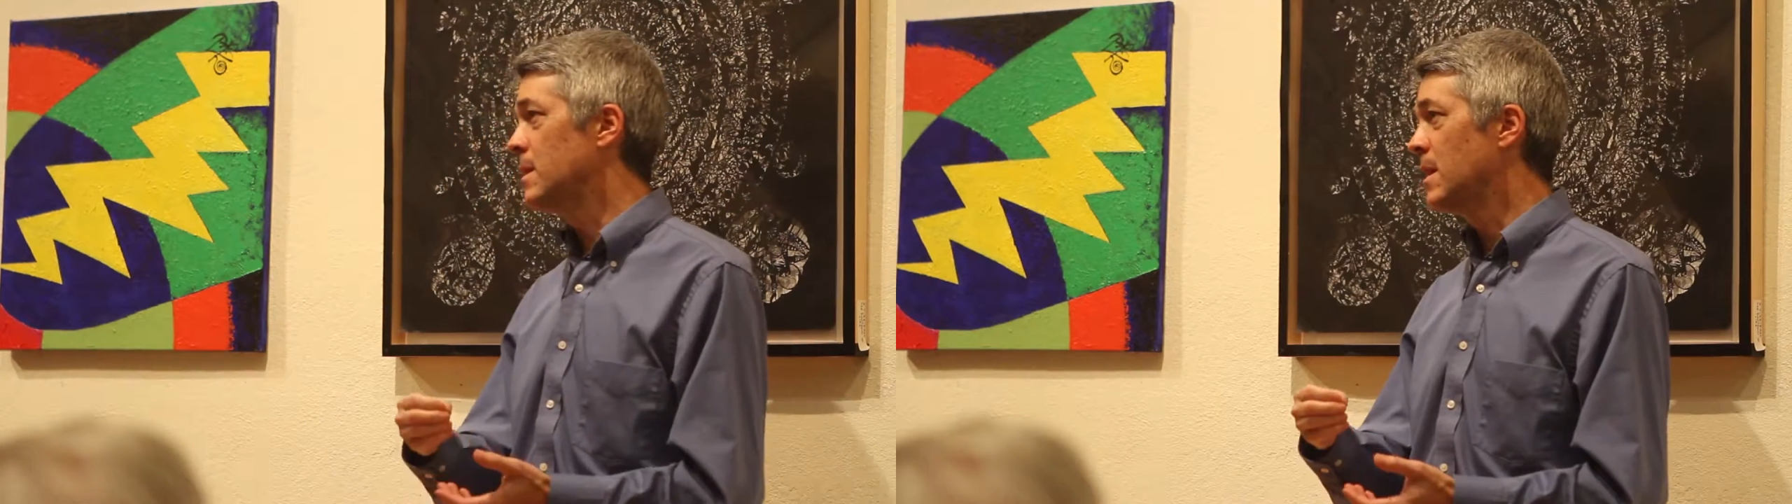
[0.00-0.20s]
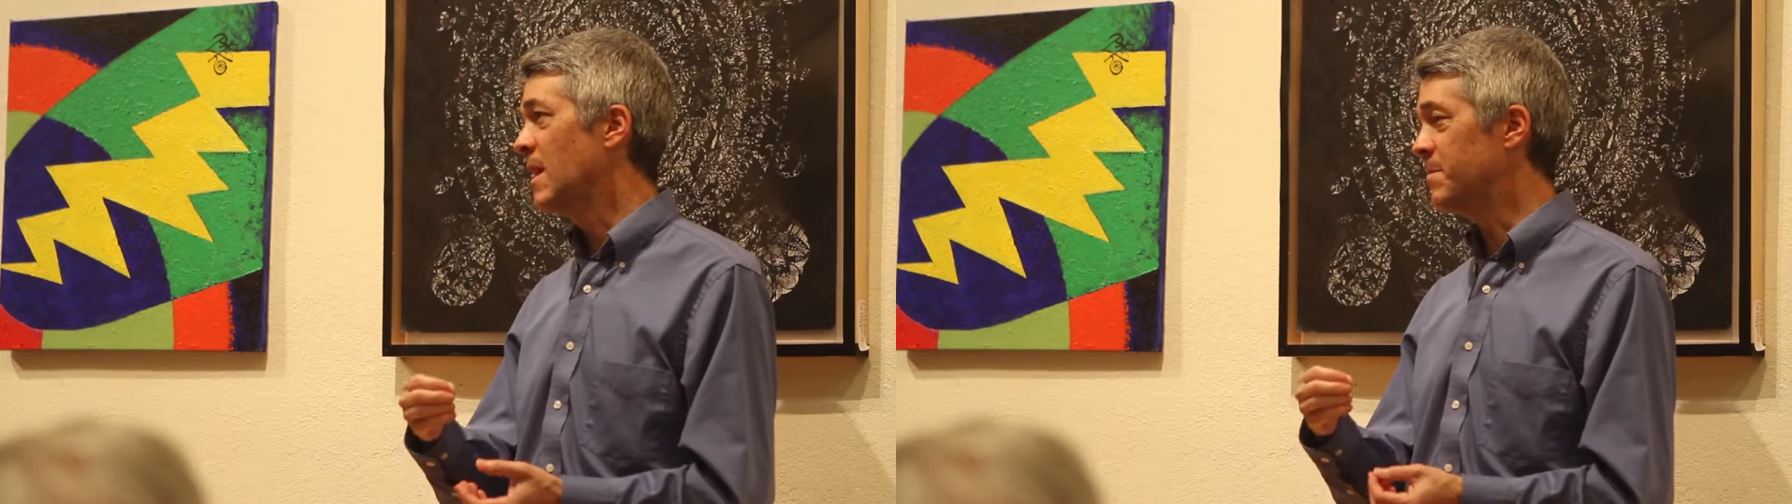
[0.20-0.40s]

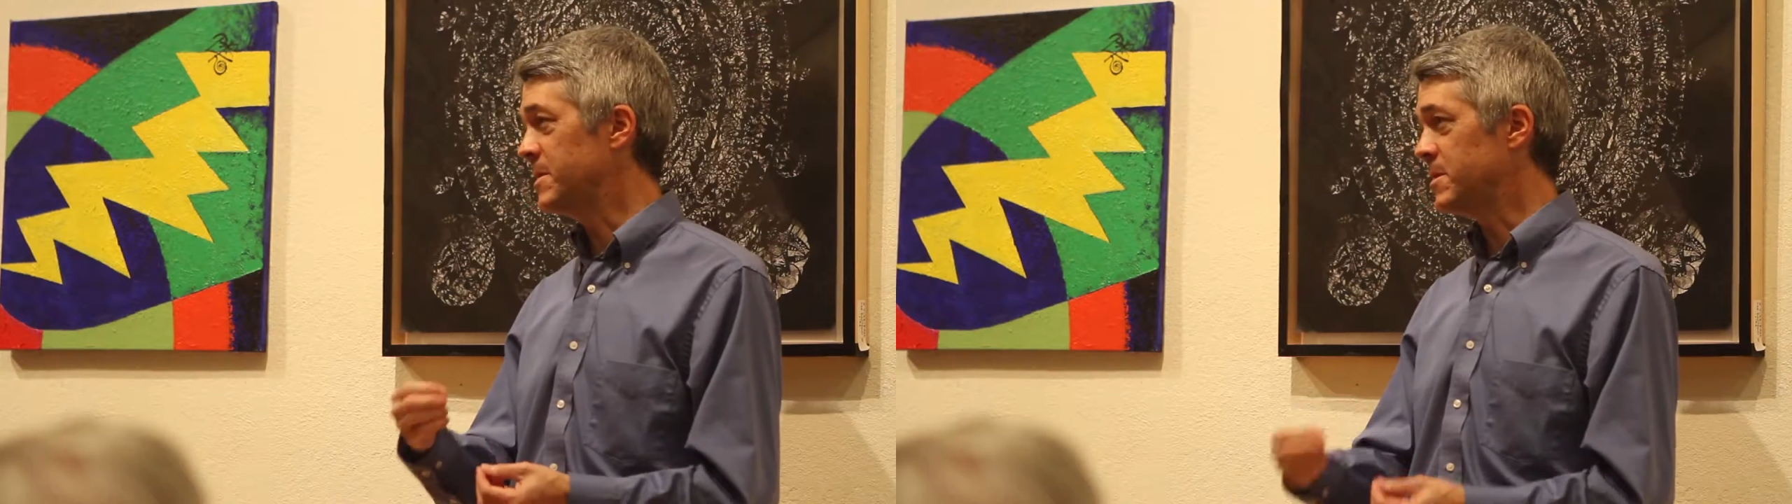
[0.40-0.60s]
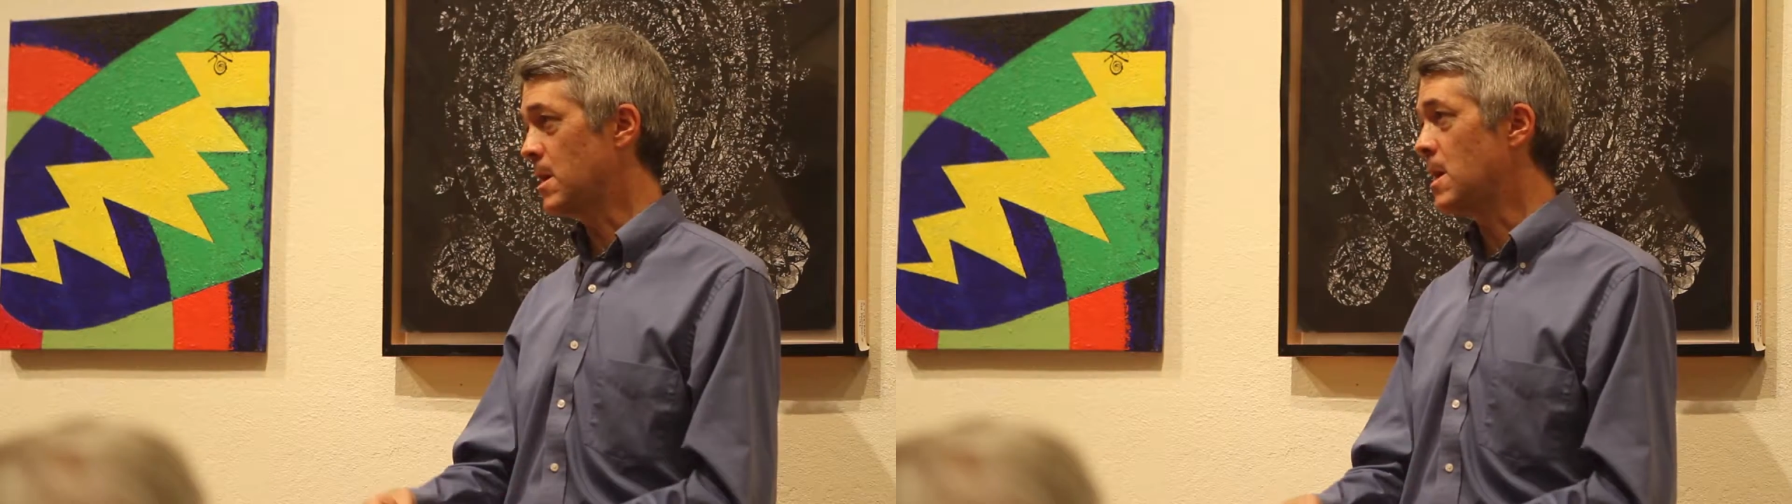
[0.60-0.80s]
have been
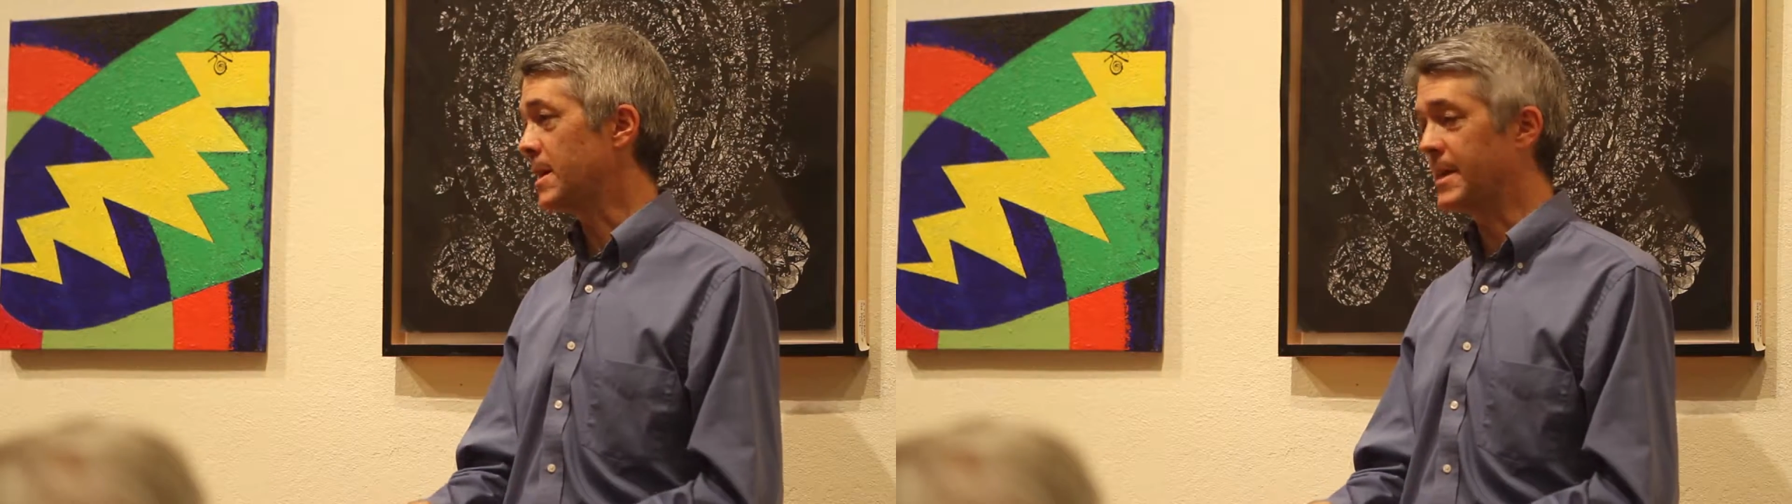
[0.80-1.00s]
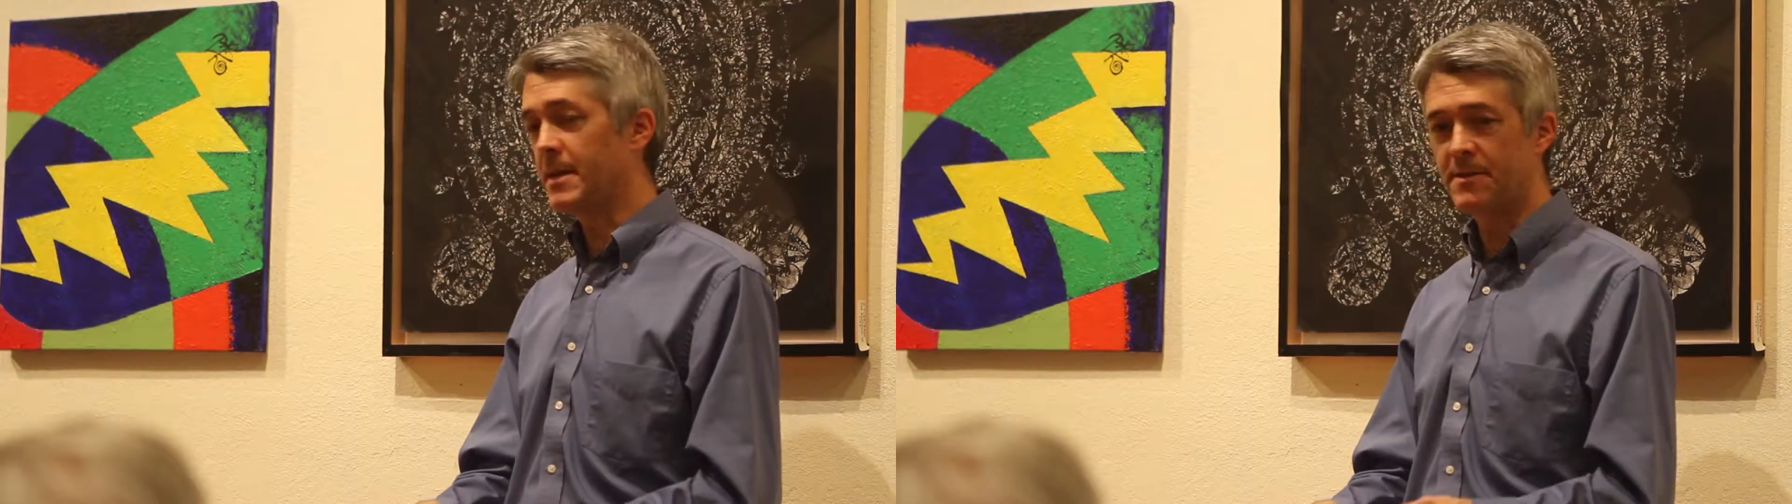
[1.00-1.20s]
talking,